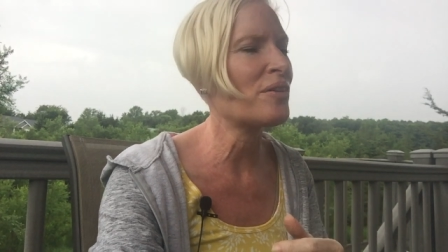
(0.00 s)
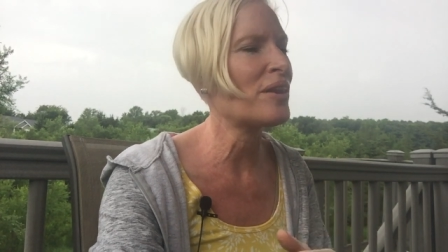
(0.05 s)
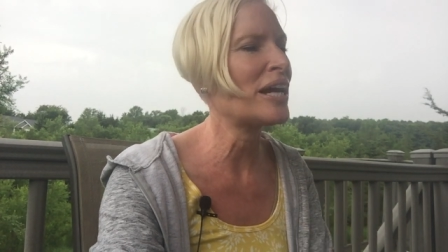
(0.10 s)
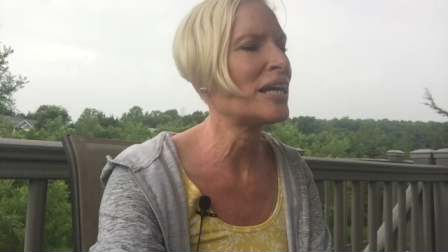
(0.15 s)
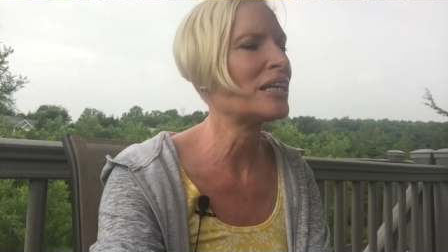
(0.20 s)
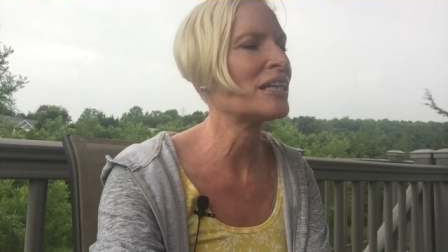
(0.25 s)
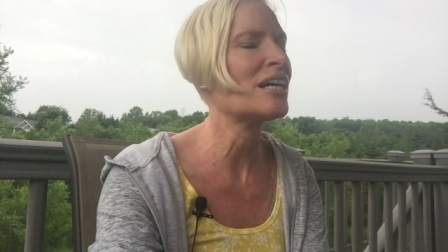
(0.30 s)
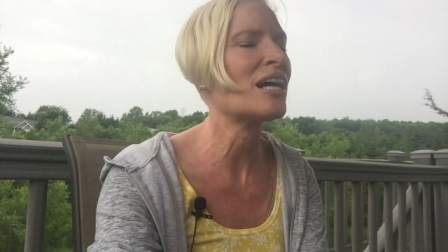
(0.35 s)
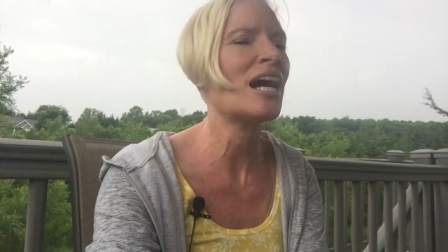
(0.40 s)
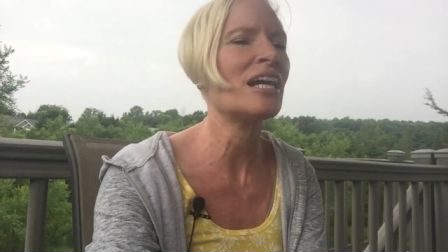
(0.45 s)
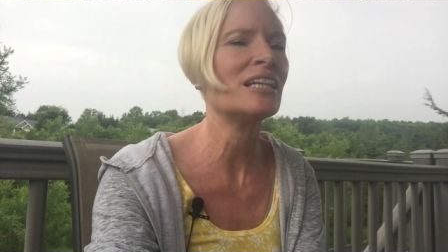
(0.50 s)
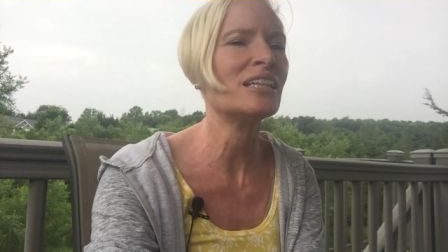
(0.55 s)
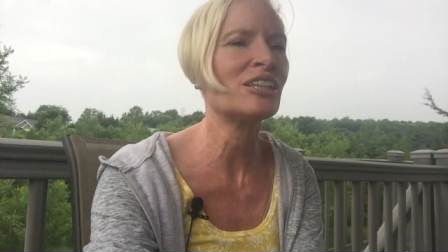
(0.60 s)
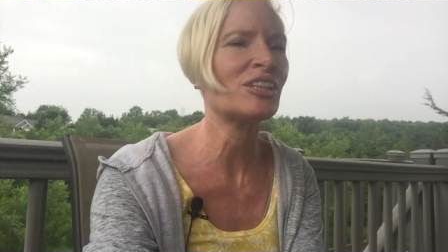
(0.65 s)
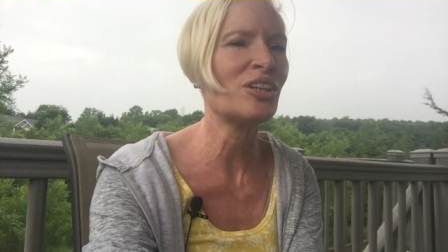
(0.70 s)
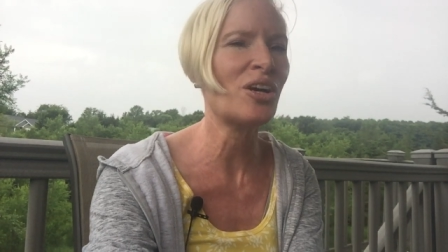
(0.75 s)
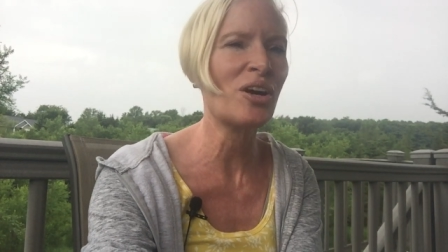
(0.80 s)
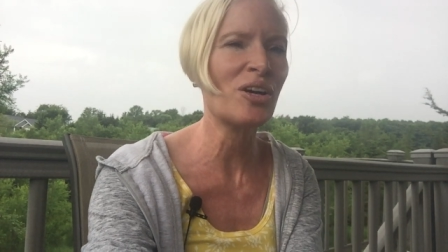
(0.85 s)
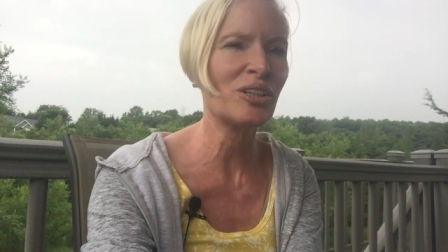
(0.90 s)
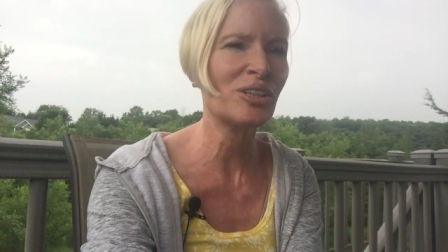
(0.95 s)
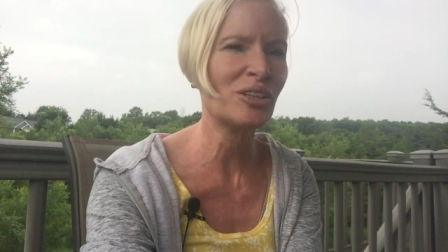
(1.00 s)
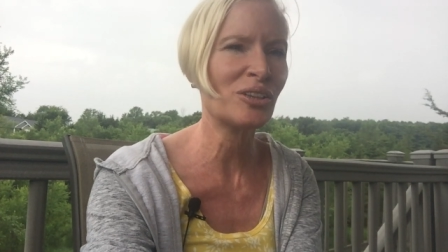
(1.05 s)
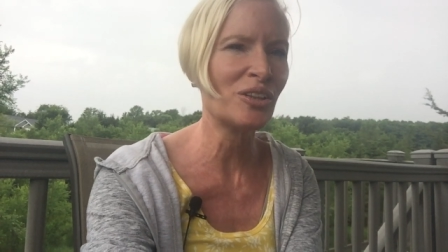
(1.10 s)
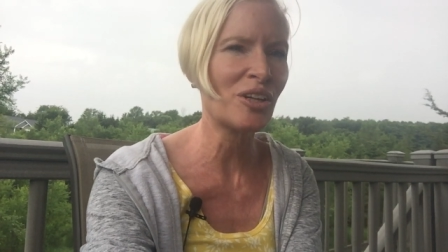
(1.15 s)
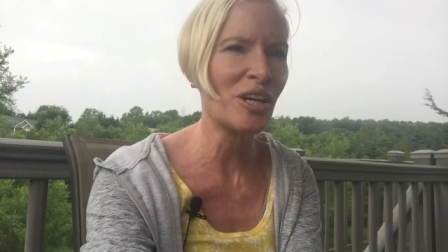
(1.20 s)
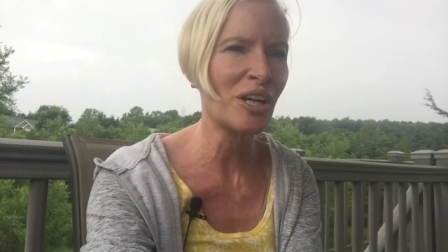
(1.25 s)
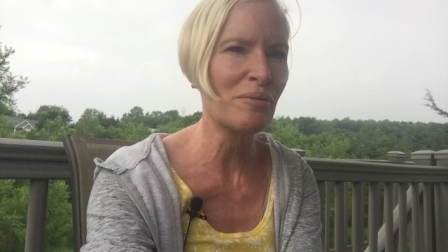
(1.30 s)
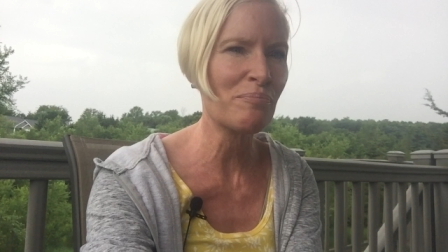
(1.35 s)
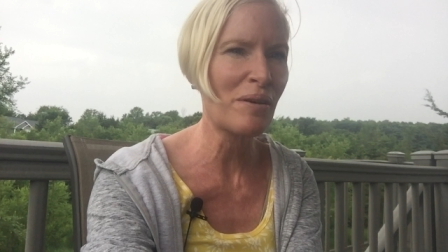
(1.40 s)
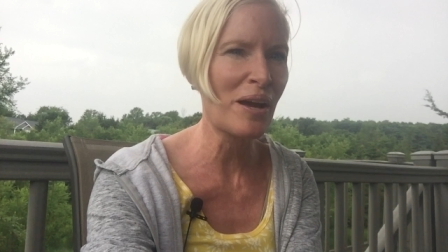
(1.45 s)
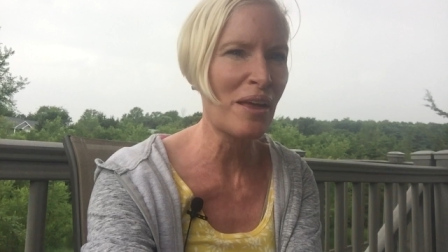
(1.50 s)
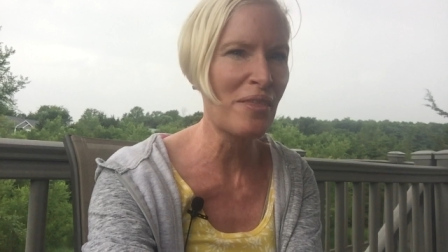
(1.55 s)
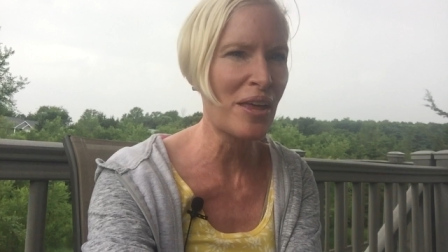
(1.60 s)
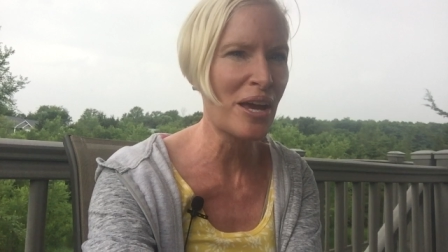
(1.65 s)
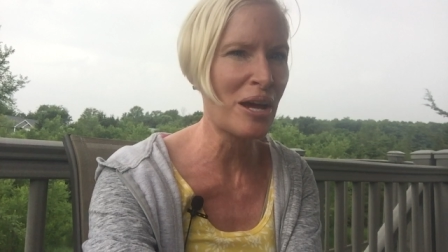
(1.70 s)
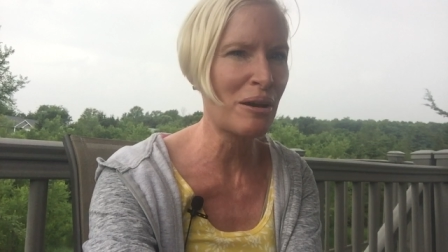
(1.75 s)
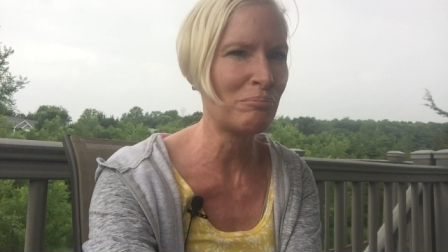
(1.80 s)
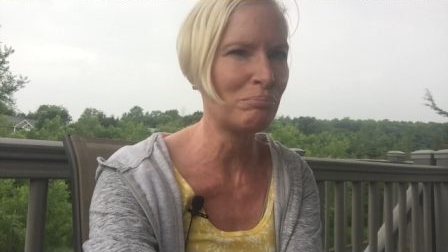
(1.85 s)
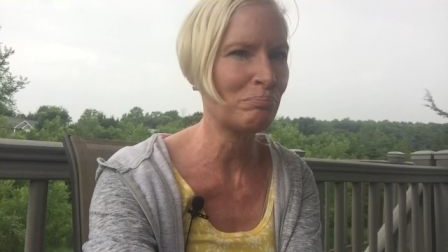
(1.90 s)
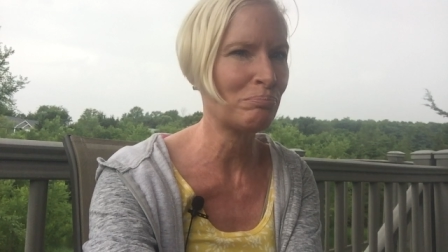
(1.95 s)
like kind of starstruck by
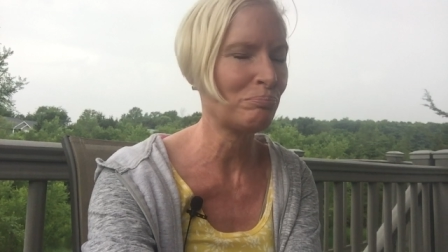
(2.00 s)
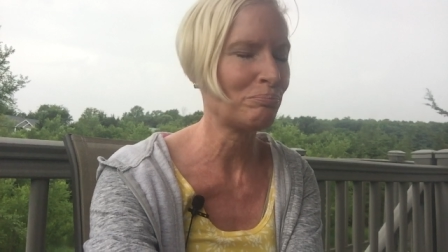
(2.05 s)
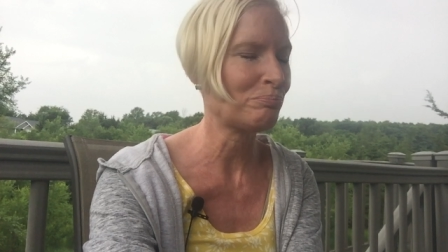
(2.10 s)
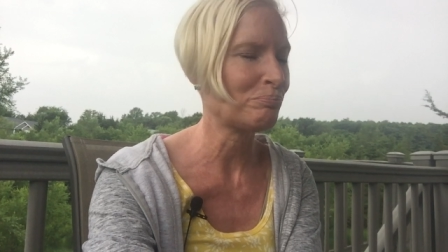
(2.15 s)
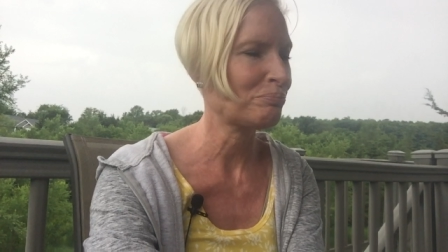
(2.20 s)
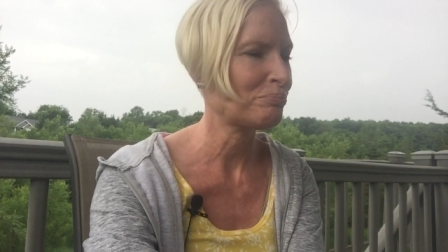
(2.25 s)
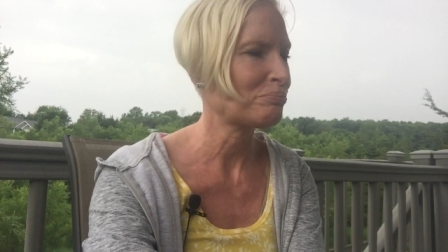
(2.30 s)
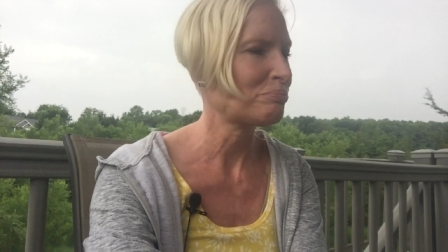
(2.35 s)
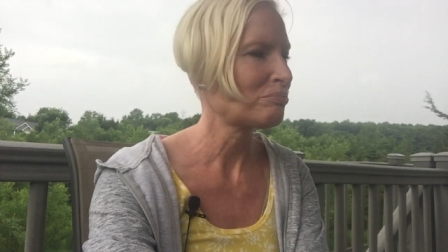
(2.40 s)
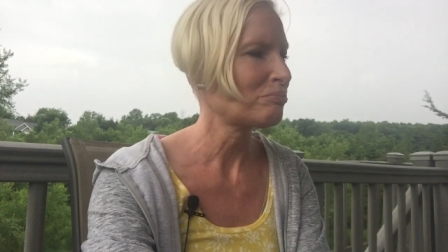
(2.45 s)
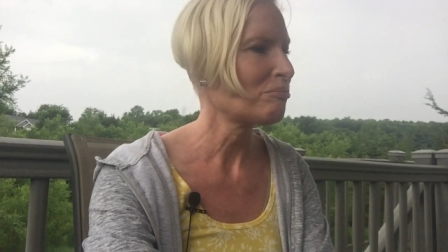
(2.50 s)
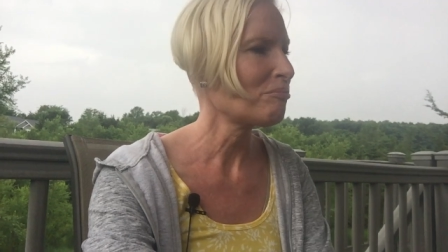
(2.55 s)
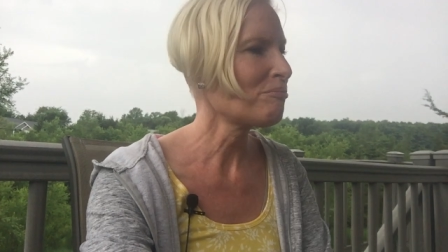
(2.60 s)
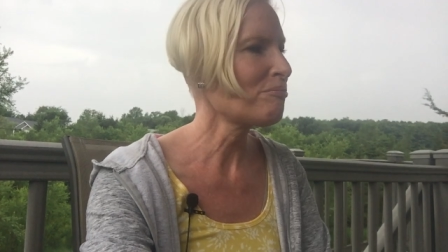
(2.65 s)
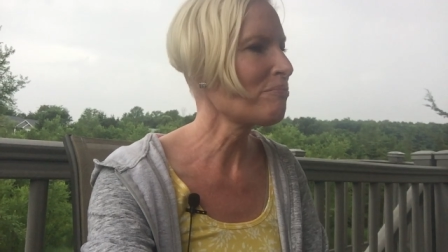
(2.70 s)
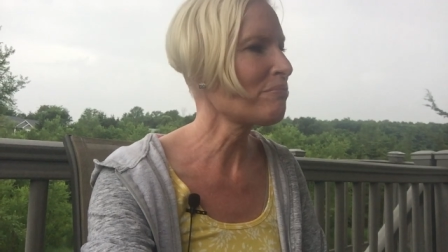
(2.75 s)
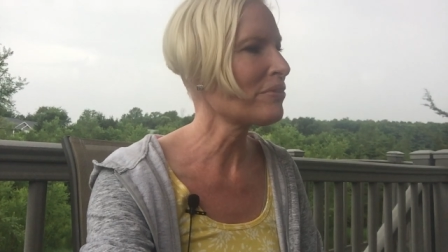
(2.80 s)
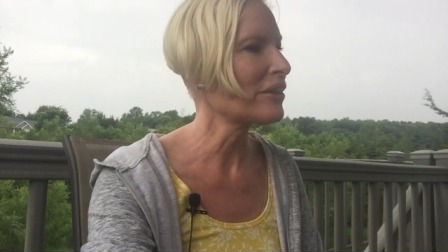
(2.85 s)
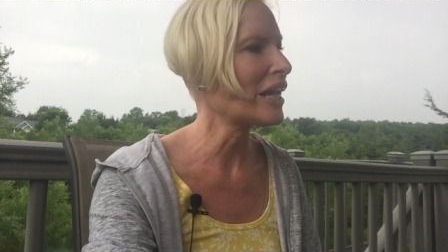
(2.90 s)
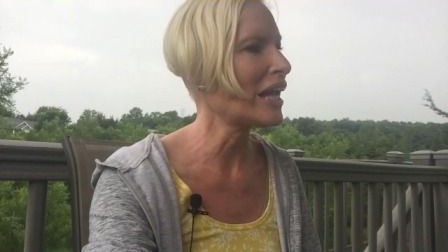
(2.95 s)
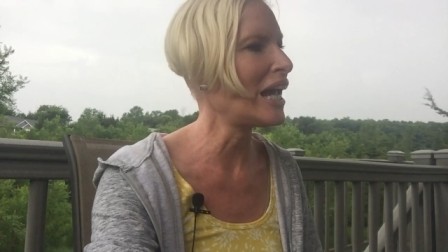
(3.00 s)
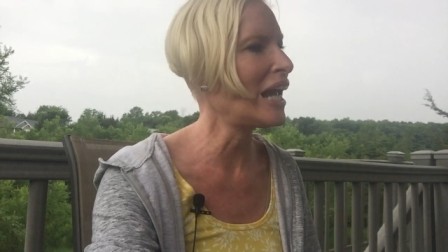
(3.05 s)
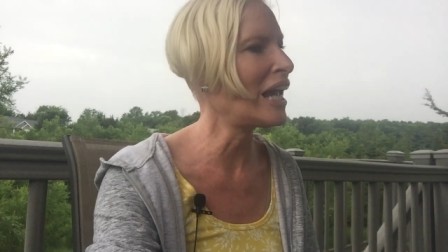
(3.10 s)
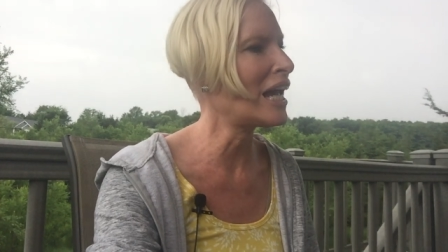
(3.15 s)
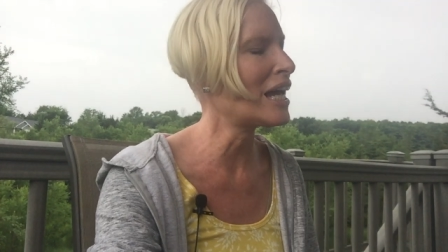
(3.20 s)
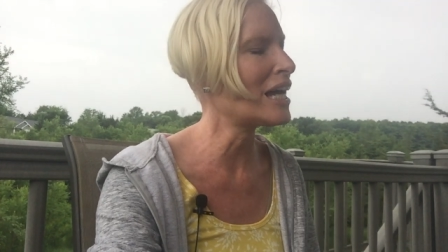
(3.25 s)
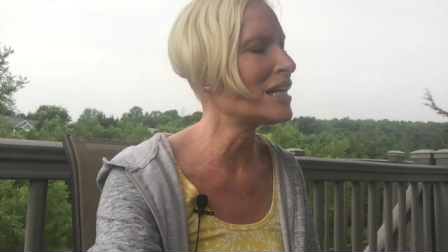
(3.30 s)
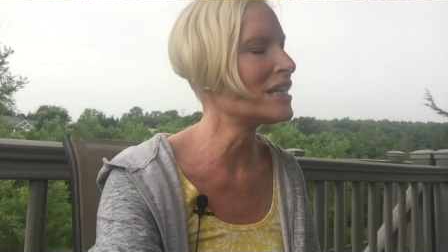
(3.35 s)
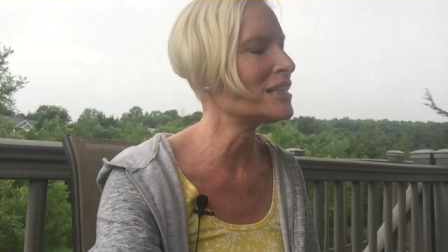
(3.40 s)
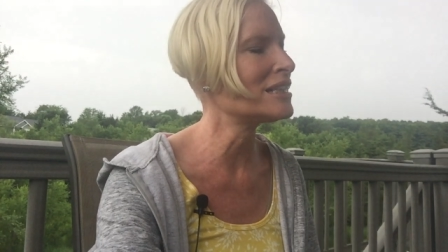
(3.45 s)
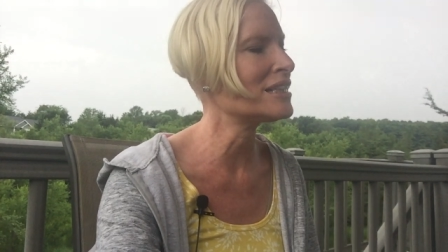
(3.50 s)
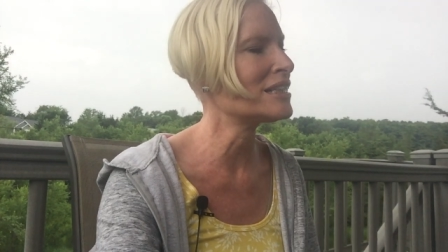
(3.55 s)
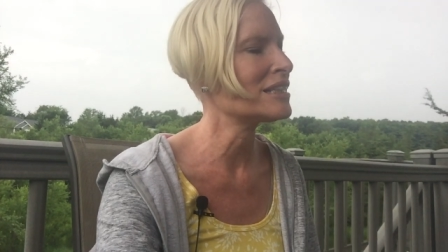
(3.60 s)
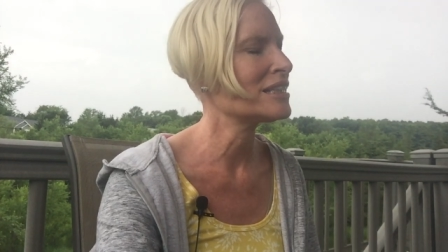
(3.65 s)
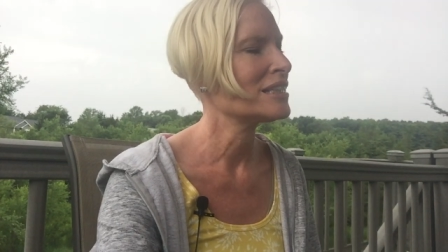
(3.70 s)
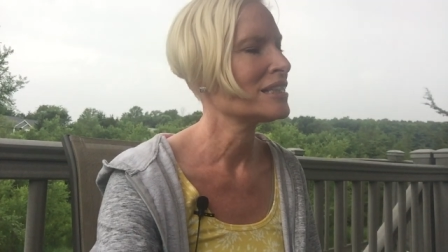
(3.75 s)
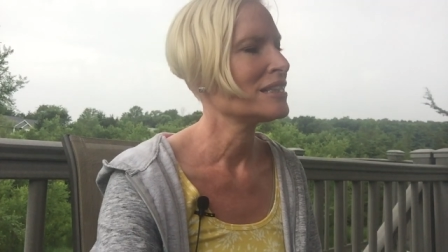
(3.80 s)
them. And